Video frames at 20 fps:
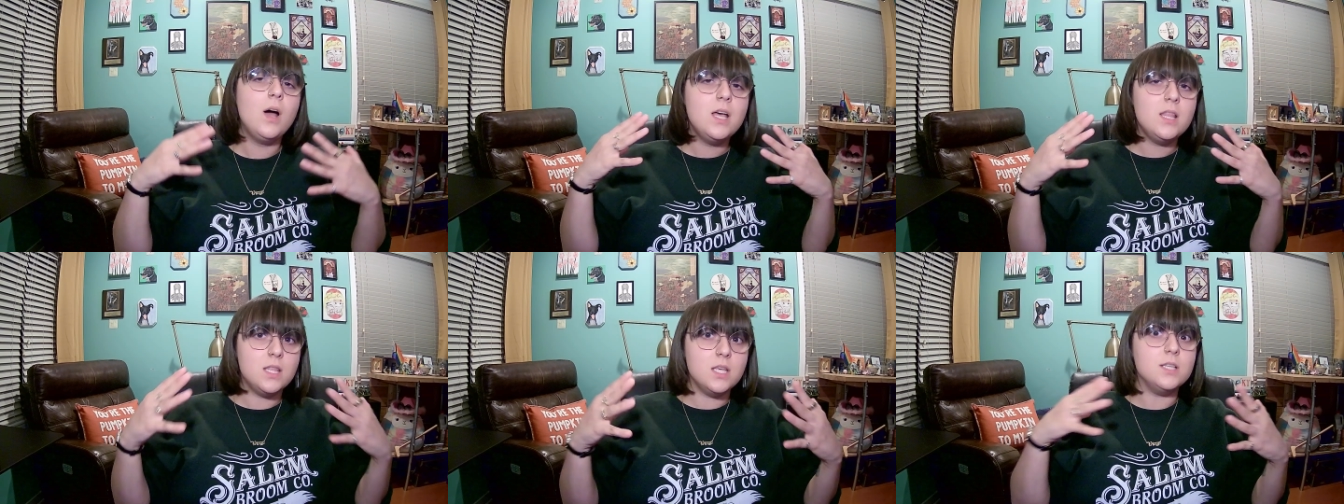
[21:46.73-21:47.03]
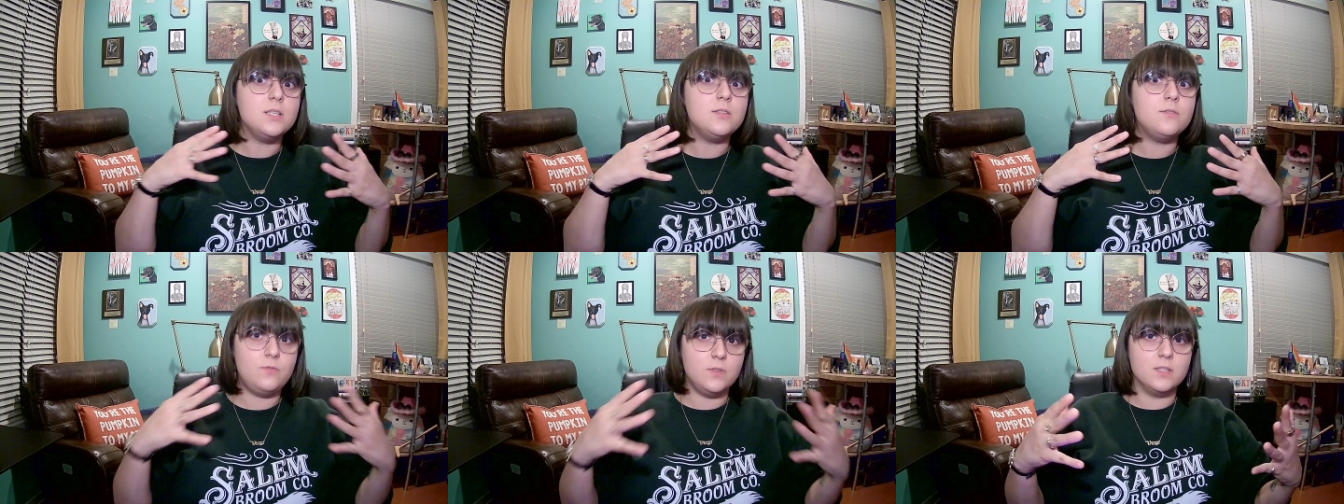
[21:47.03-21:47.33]

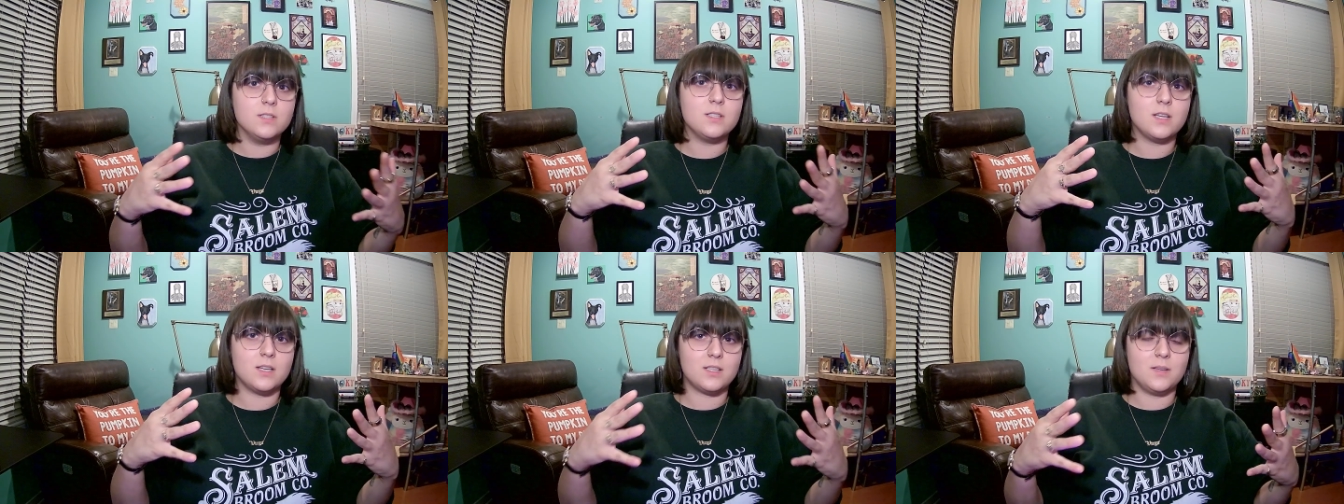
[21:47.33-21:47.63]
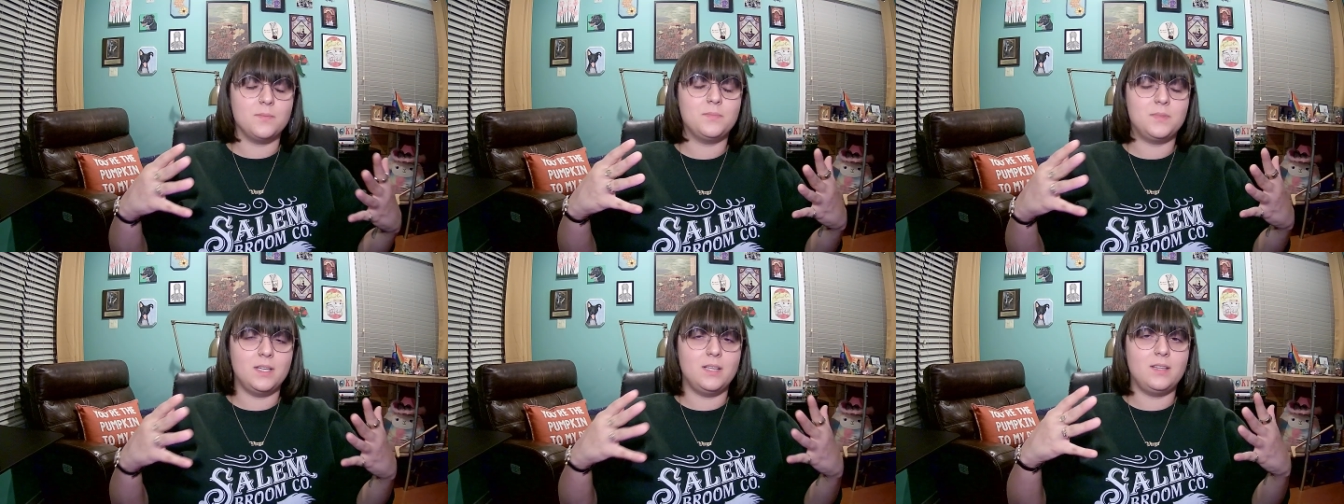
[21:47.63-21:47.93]
this feels like
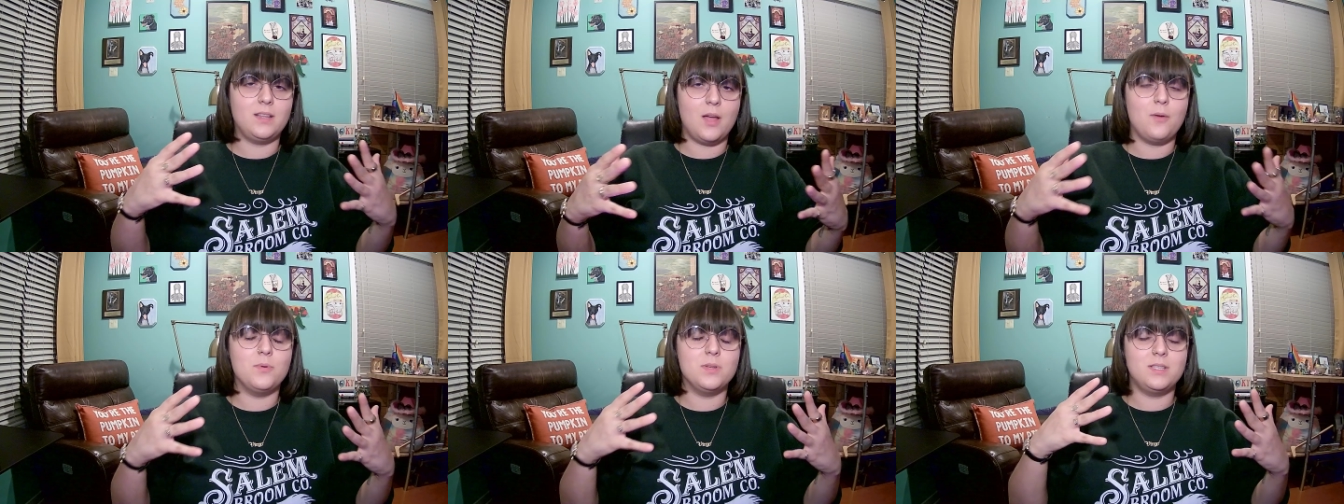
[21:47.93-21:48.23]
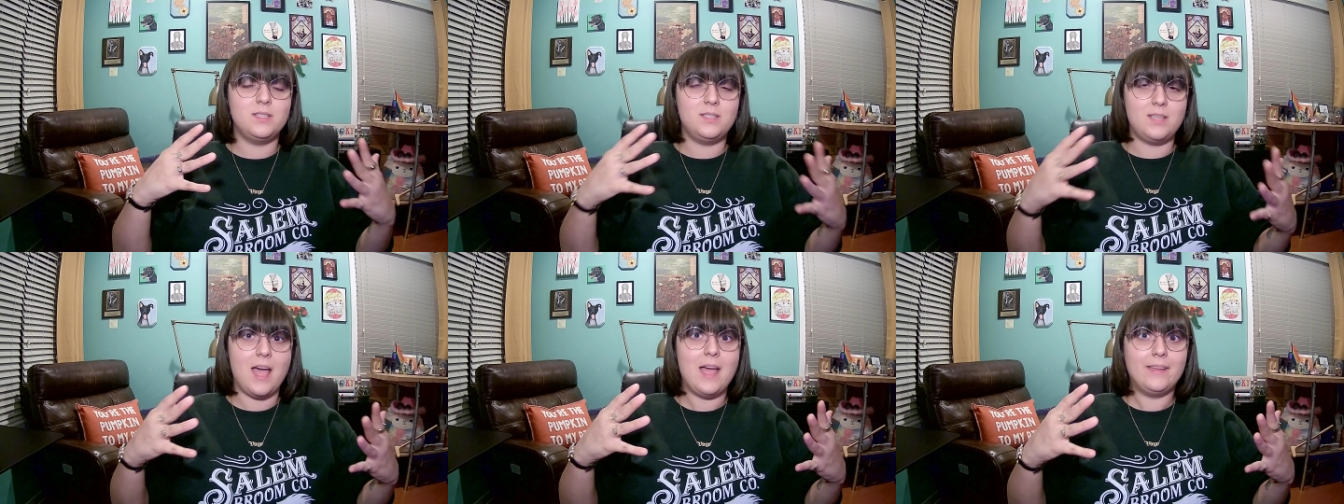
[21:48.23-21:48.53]
something they would
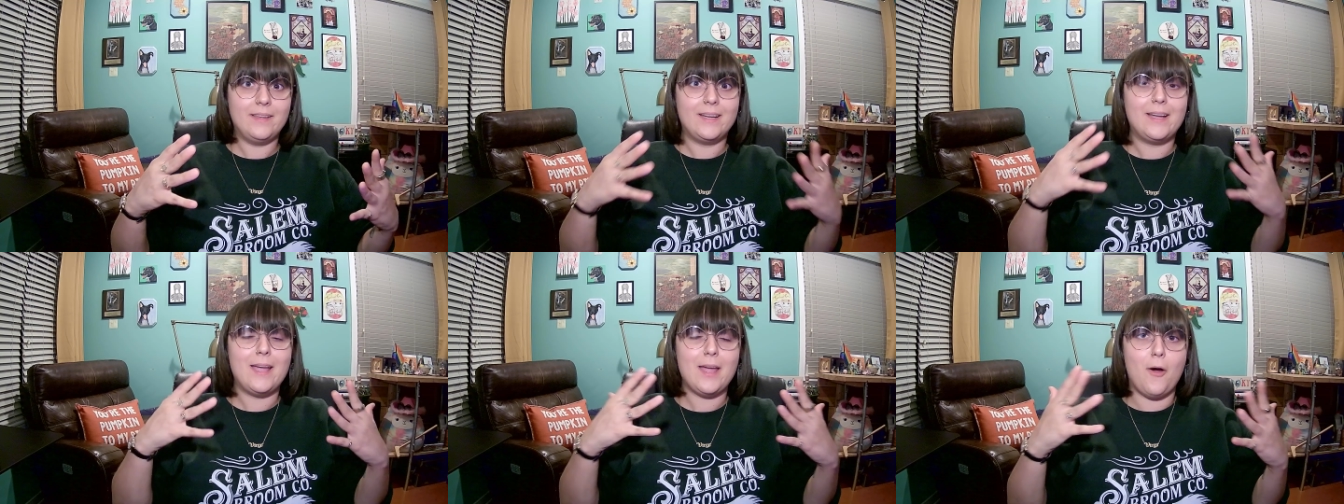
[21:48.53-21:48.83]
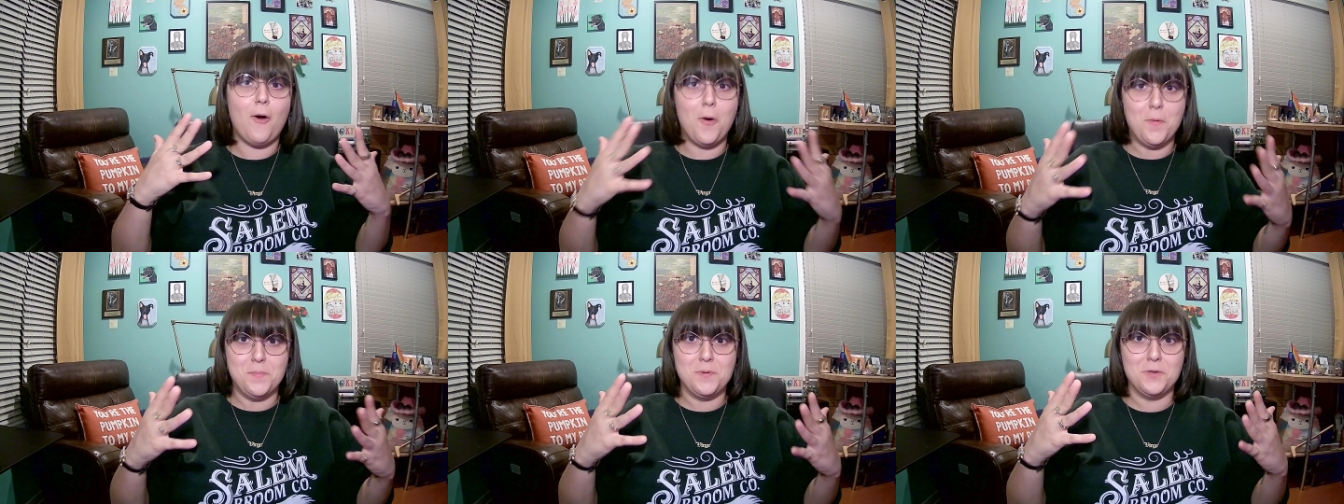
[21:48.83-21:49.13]
say. Like, it
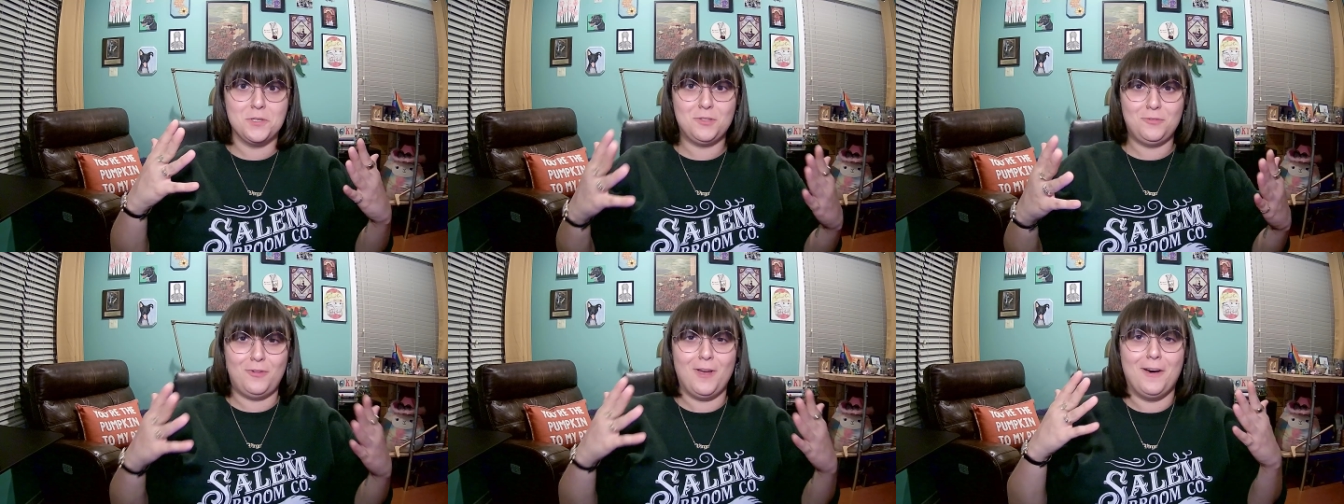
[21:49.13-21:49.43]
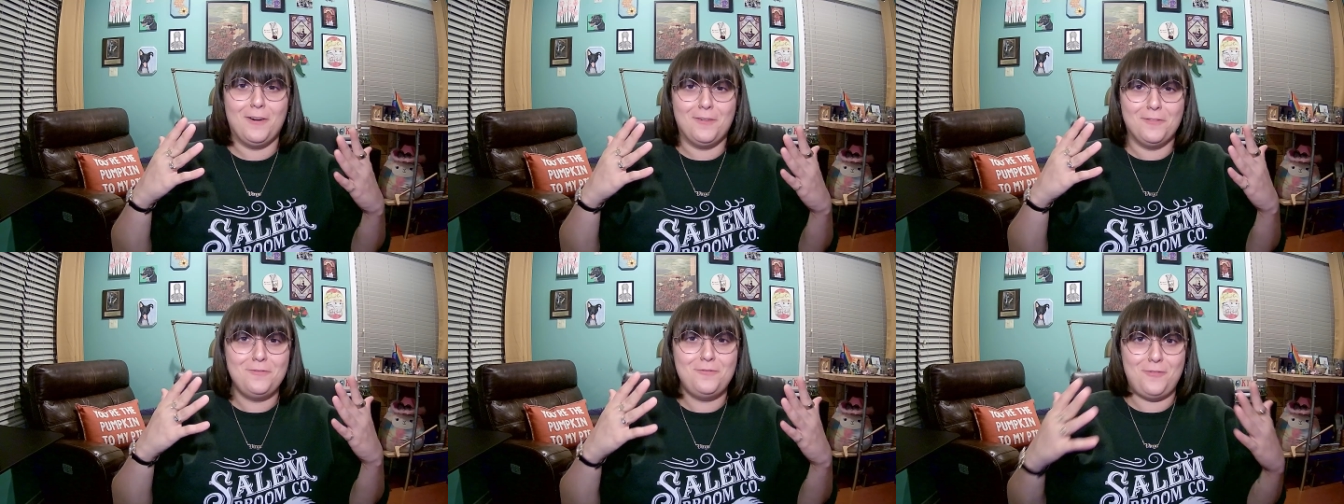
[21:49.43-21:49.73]
almost
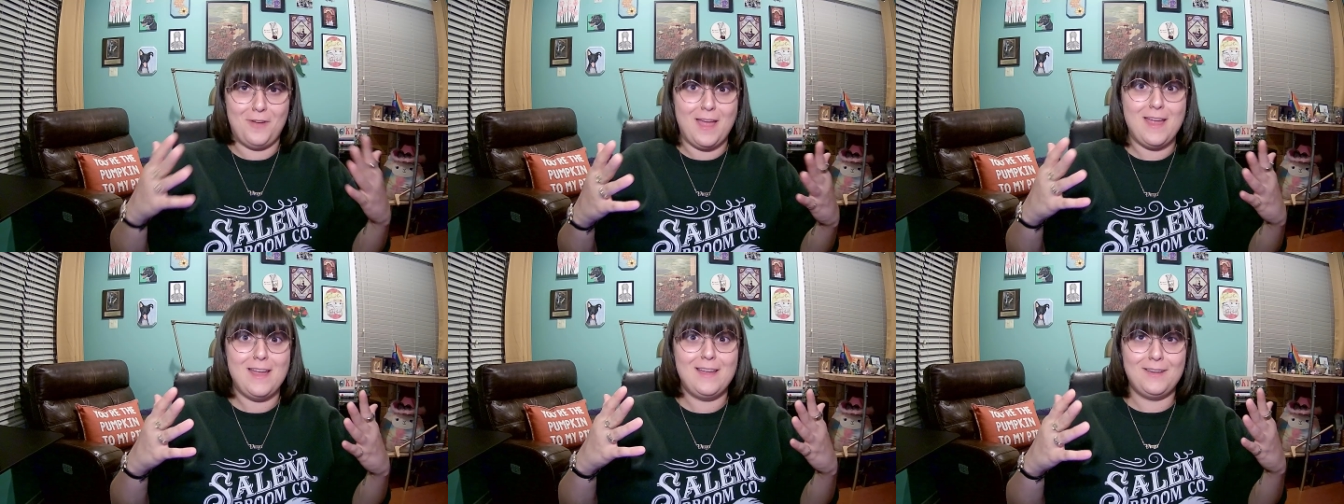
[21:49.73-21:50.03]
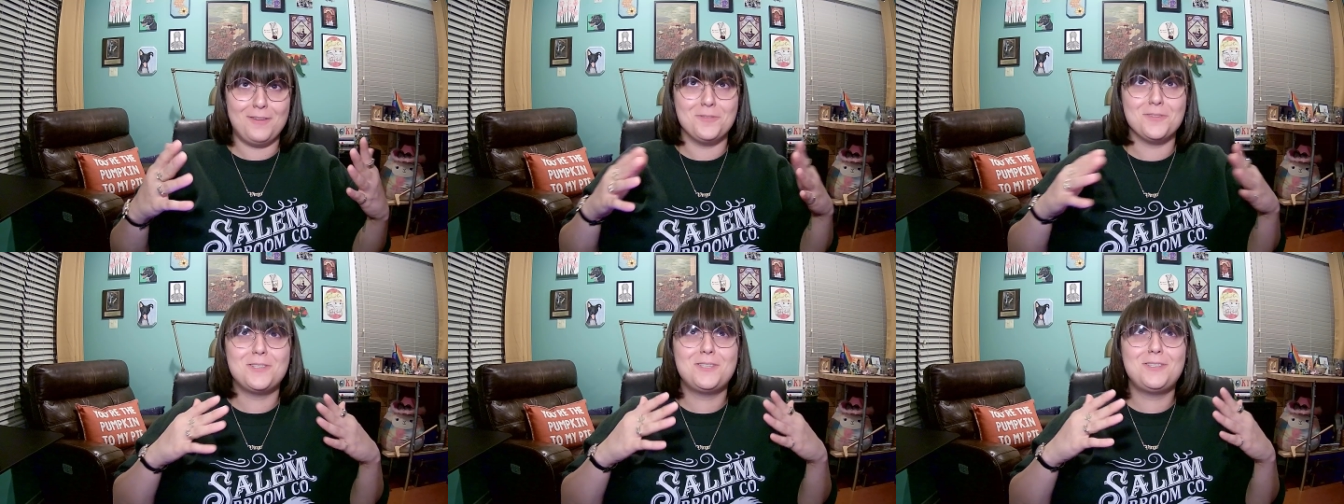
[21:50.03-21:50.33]
felt fake.
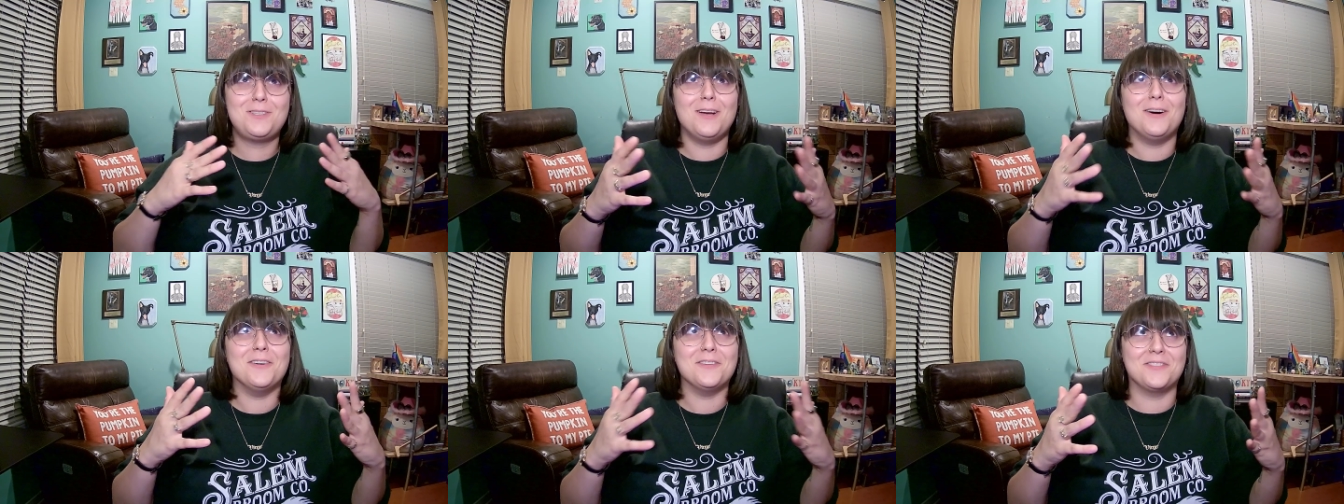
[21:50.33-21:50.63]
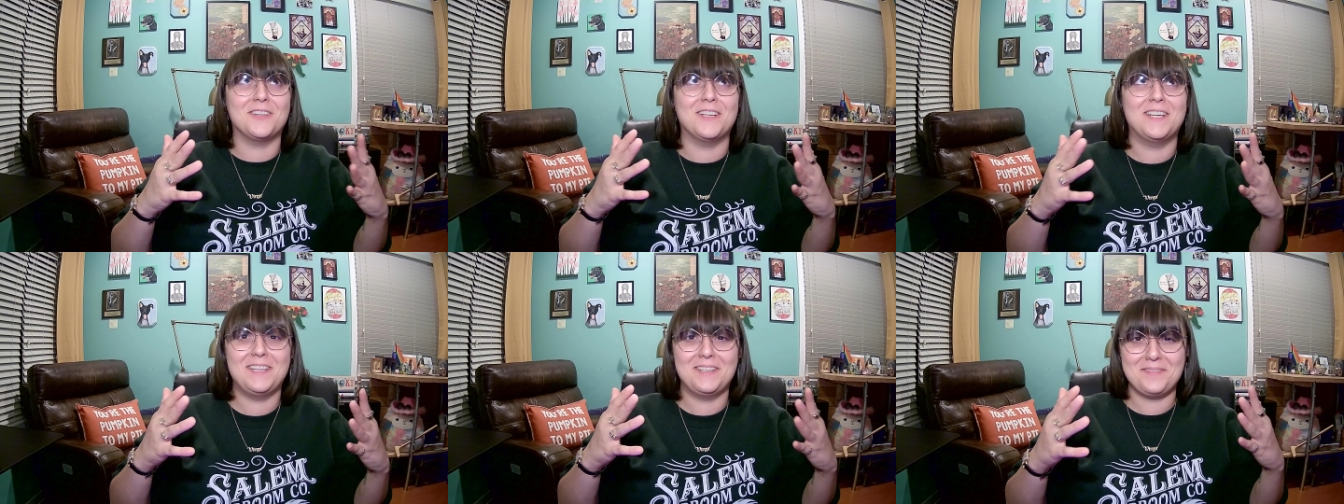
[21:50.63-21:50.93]
It was so
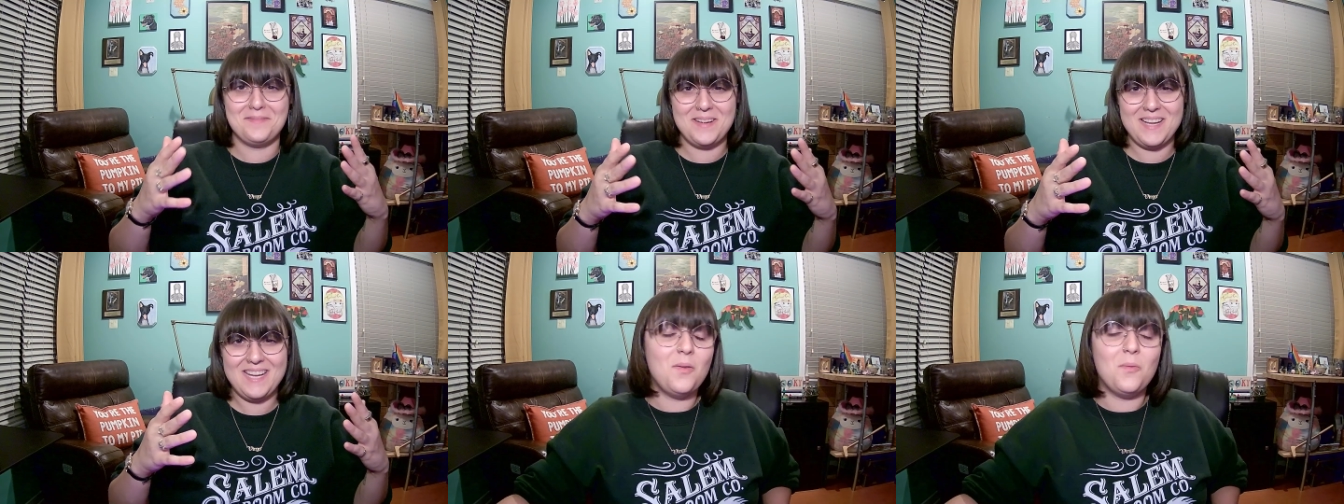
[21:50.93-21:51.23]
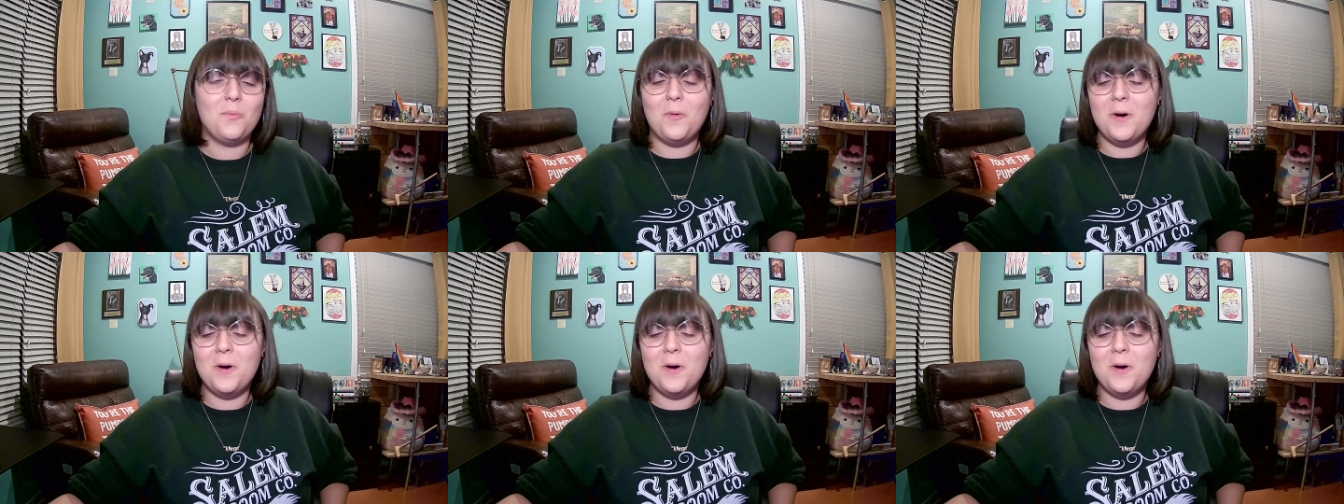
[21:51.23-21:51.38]
funny to me.